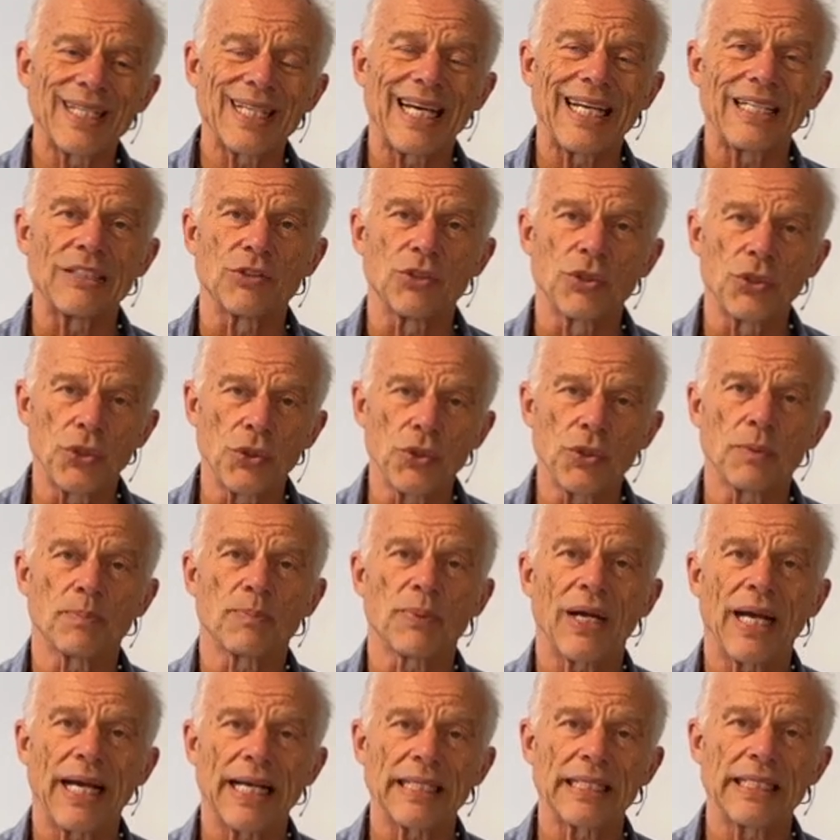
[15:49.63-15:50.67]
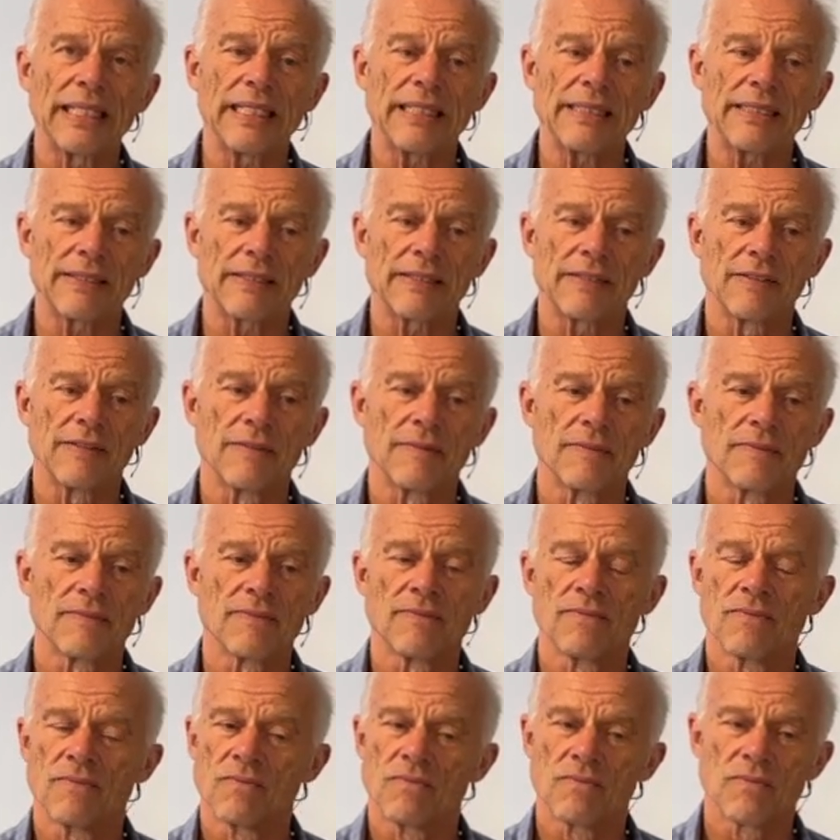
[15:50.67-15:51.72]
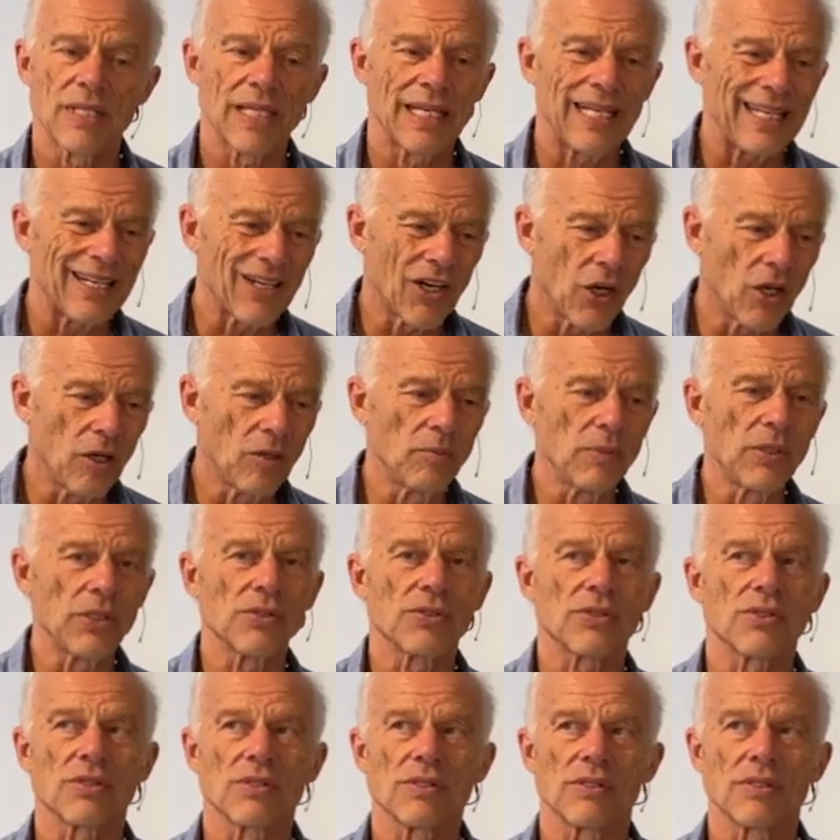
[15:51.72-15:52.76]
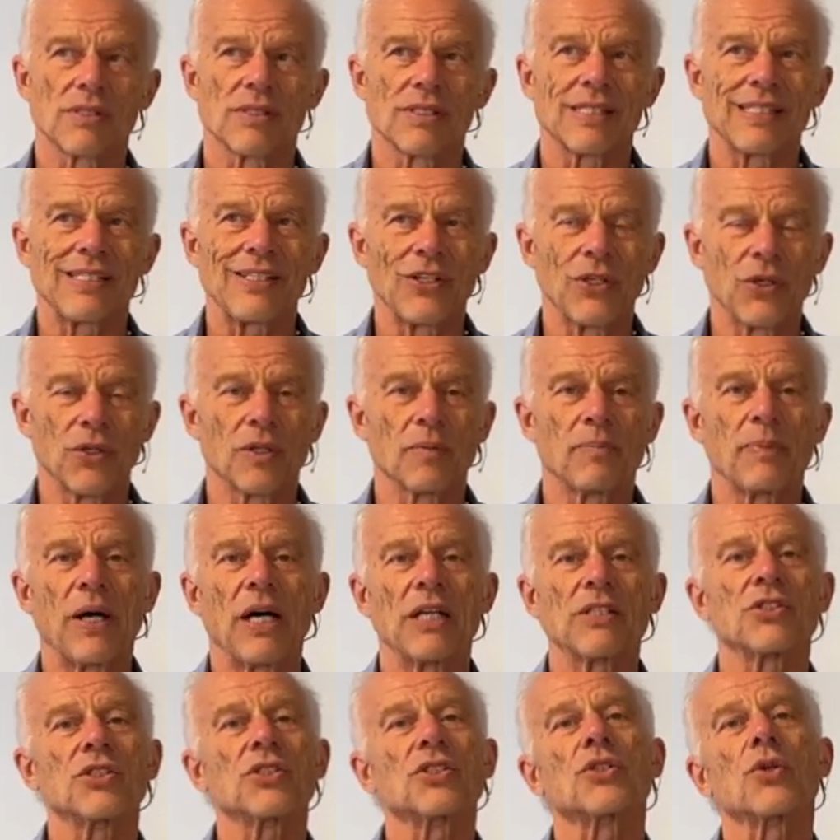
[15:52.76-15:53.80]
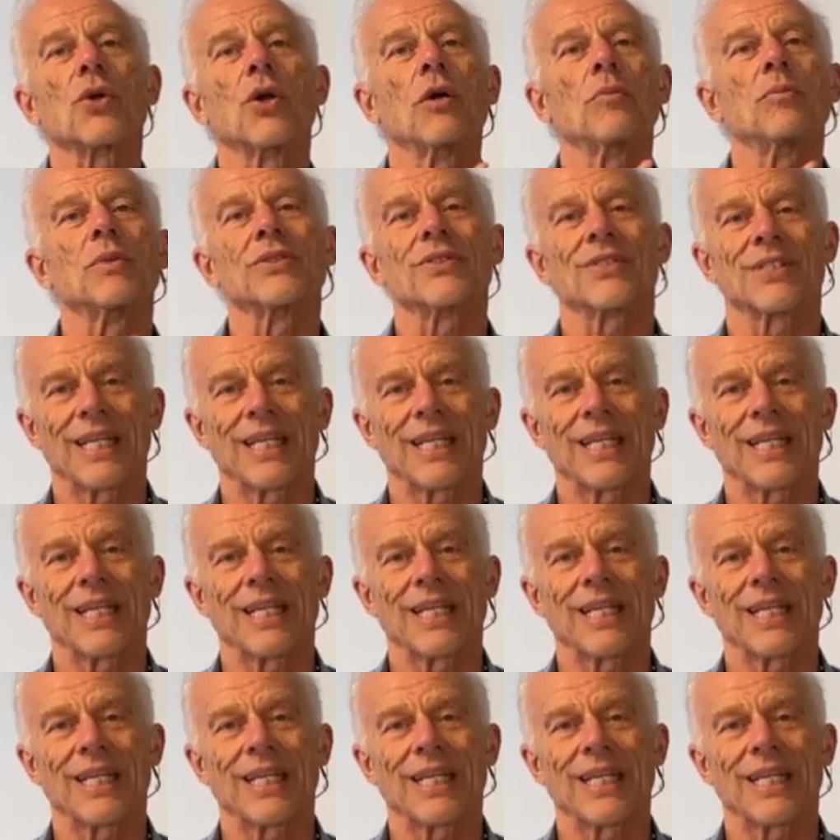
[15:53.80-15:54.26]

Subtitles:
that to the practice, it almost, you know, the postures are almost